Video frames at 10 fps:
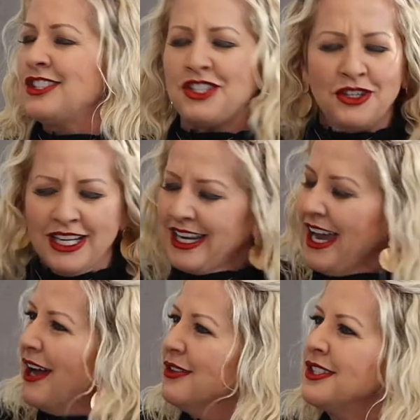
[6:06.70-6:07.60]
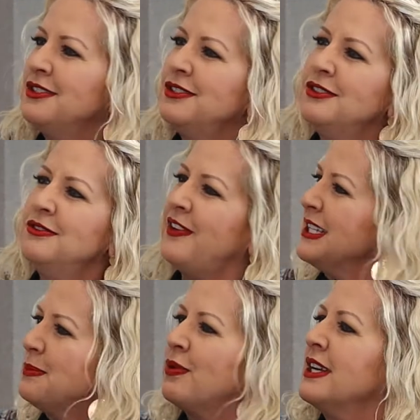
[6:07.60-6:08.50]
Student council,
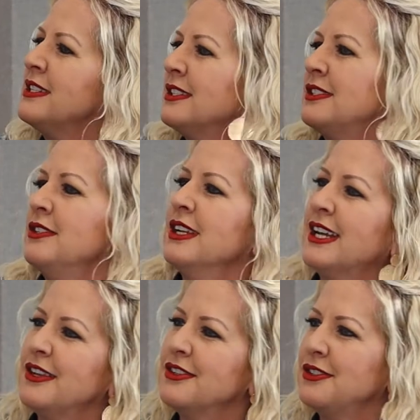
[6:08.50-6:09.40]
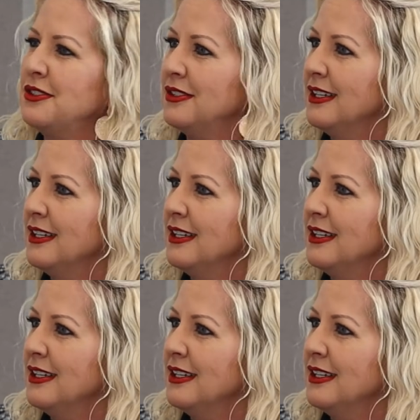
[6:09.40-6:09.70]
vice president, student council.